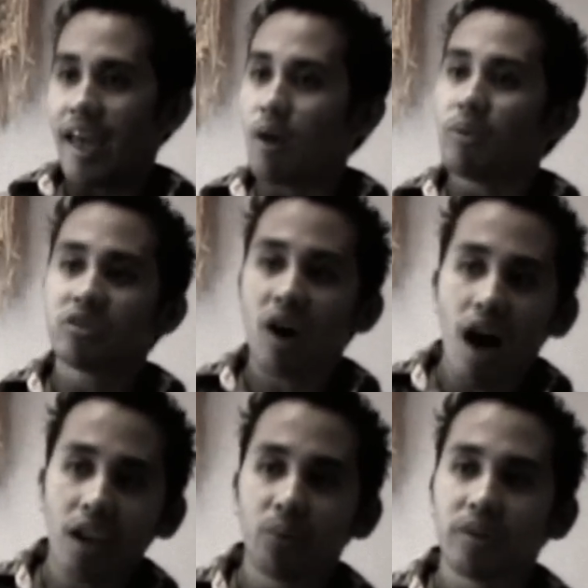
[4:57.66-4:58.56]
And I went to
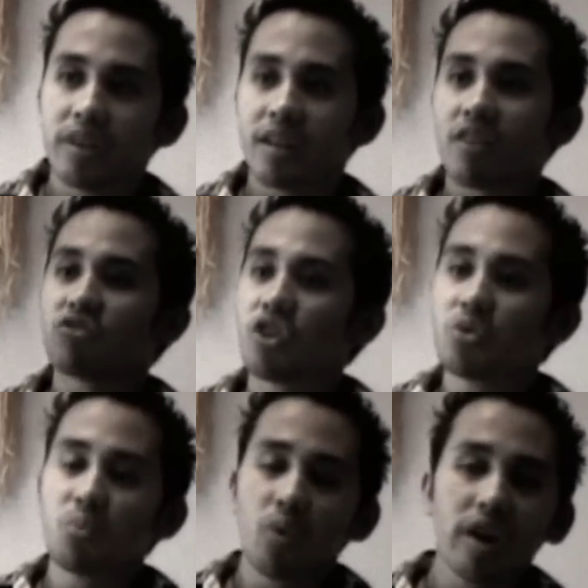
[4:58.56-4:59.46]
Hollywood and I
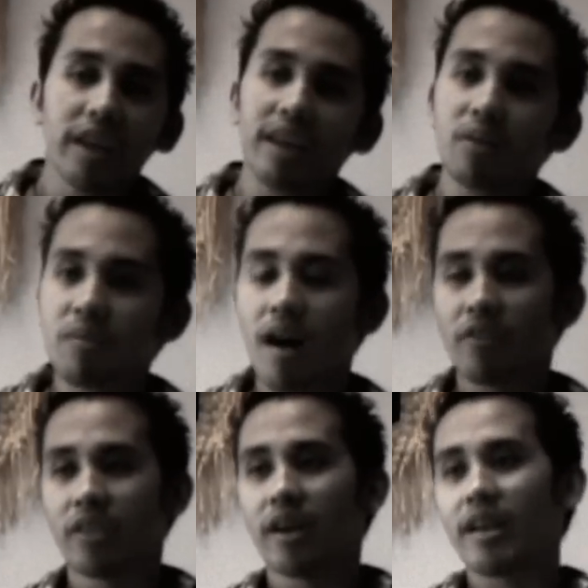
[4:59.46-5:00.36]
started working
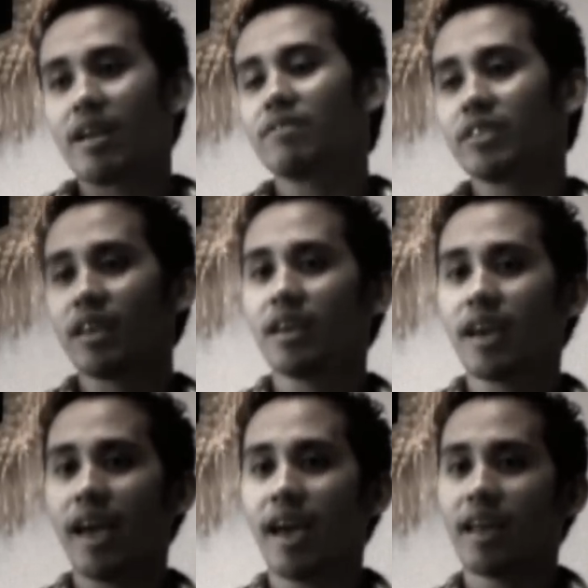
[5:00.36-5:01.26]
around there and
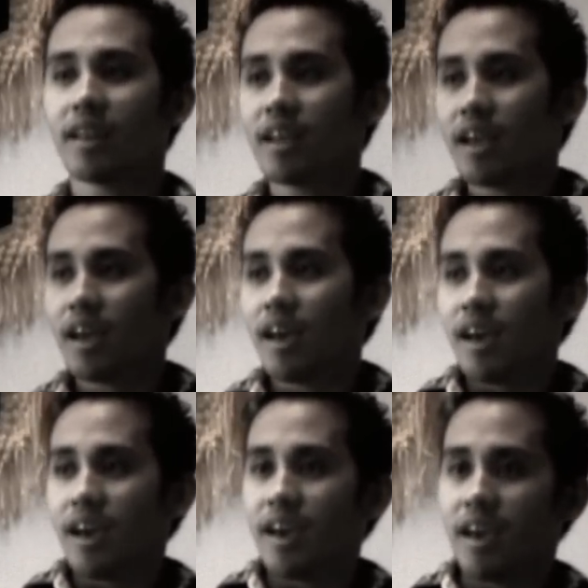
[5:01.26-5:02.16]
everything. And
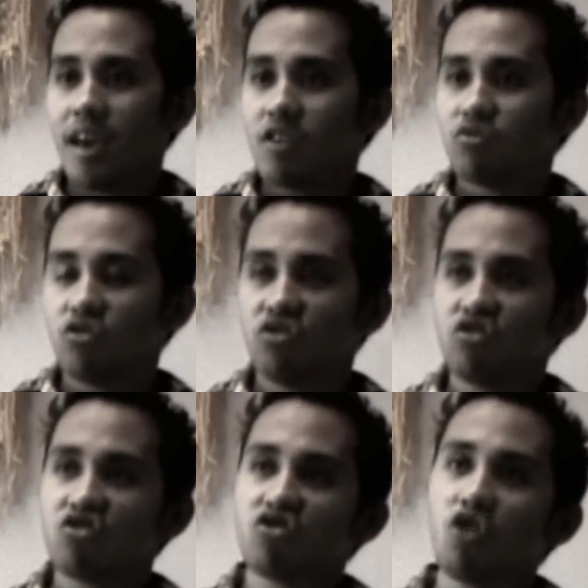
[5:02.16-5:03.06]

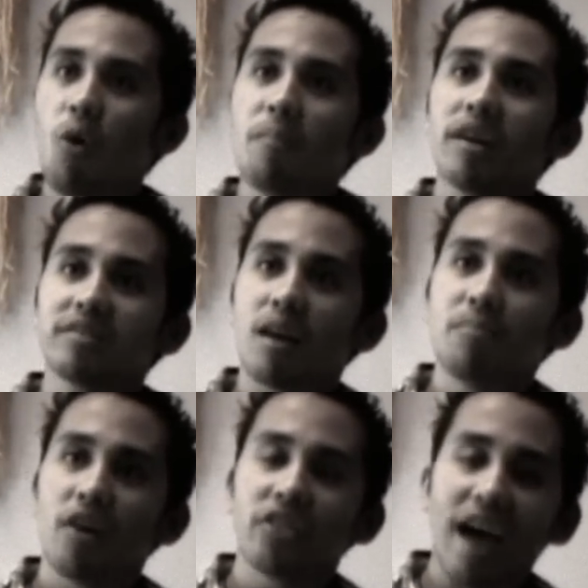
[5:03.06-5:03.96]
just so much
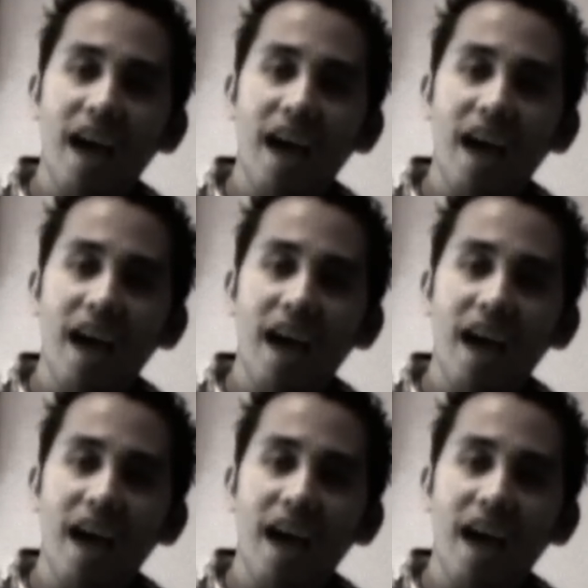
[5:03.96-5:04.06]
about